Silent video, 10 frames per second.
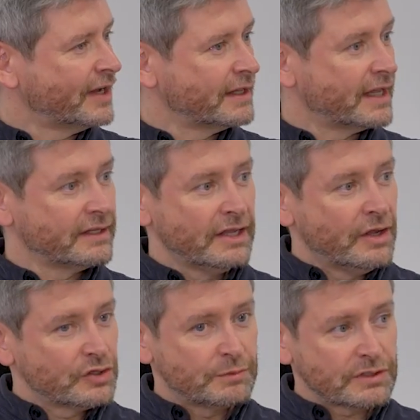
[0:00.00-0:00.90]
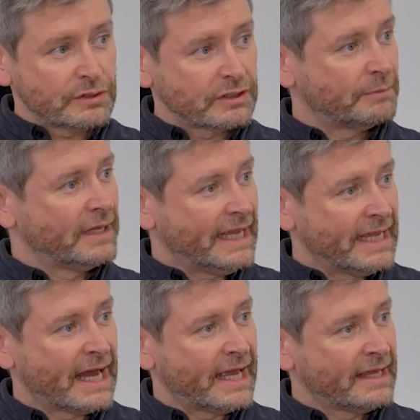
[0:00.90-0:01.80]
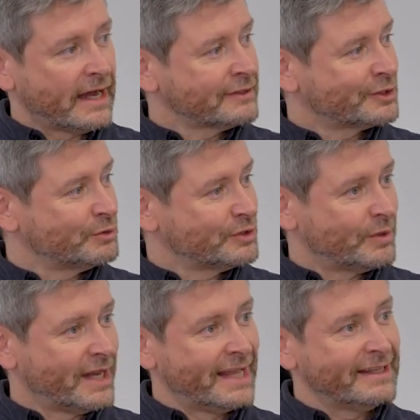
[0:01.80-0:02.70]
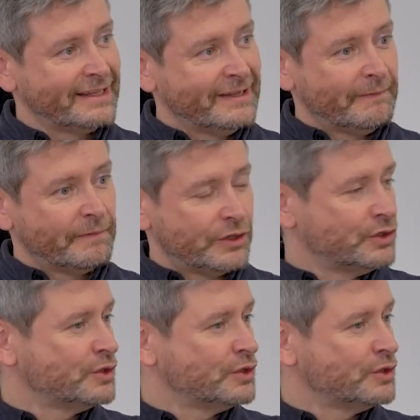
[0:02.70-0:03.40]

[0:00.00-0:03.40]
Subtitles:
right? And so we just talked about AI articles that were in the